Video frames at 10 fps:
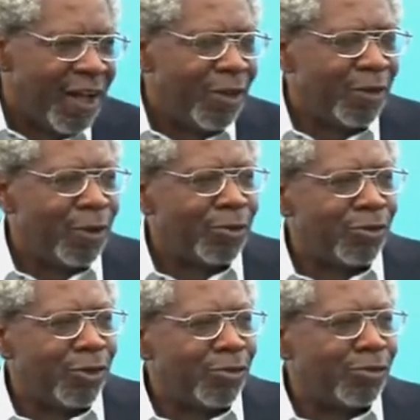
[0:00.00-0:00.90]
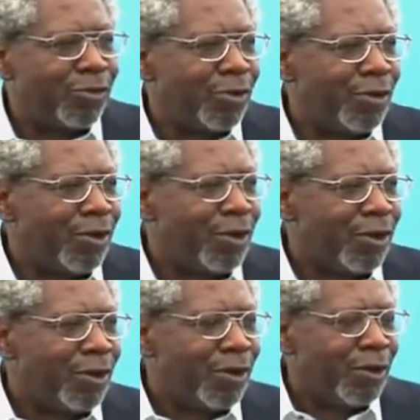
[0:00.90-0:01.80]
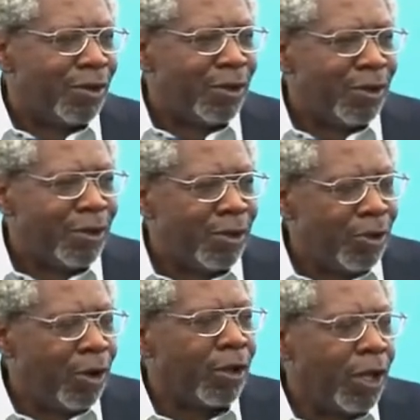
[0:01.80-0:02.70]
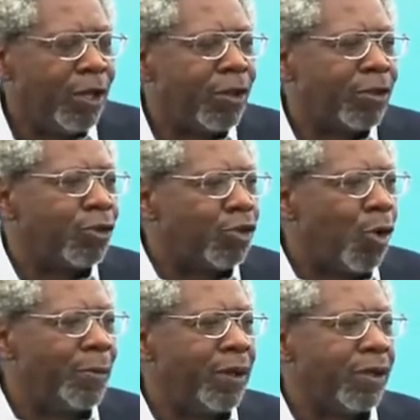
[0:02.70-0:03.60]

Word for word: And there's this young lady that they told